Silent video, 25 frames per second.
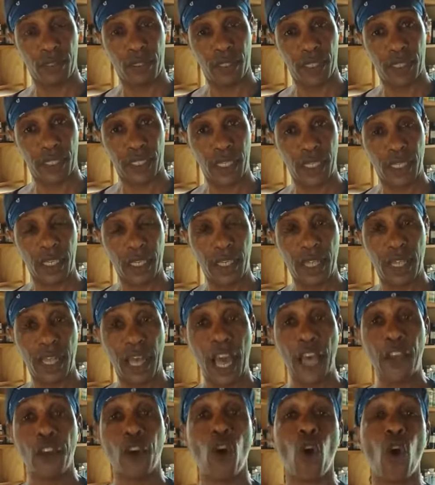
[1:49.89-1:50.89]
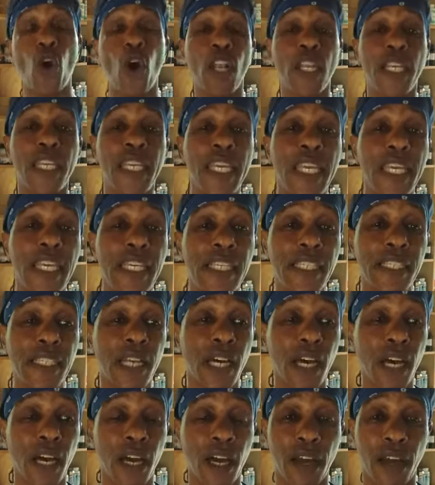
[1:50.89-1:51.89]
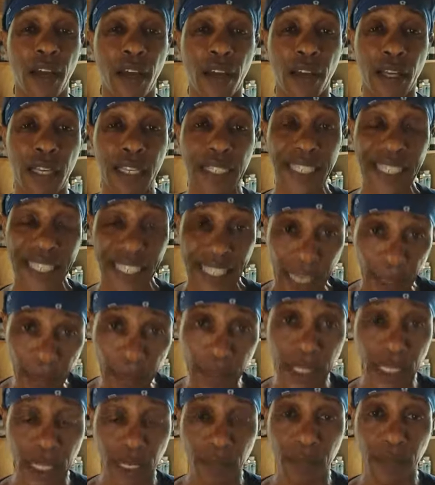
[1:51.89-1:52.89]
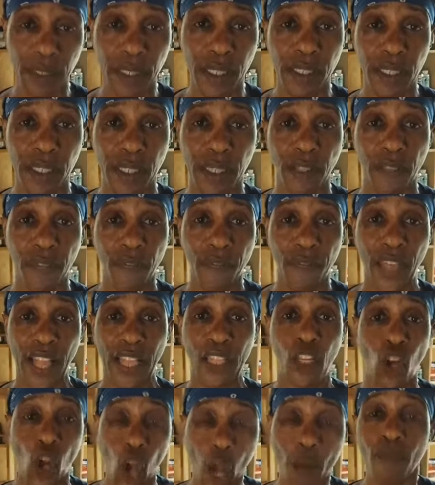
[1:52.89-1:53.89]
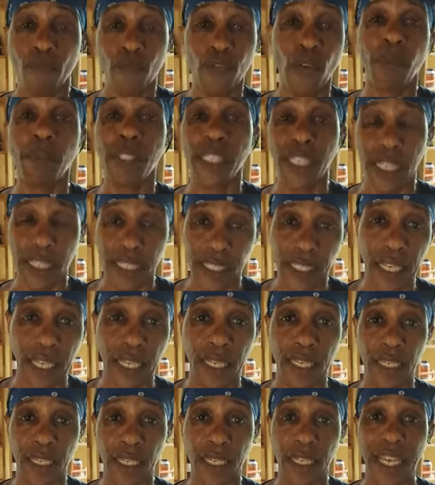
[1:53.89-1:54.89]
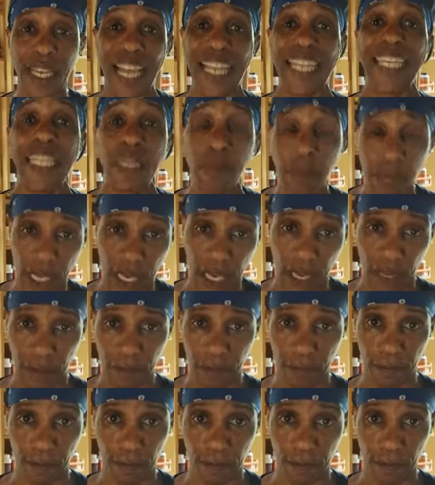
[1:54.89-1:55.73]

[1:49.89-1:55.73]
See? And all these are symptoms that come from sickle cell anemia,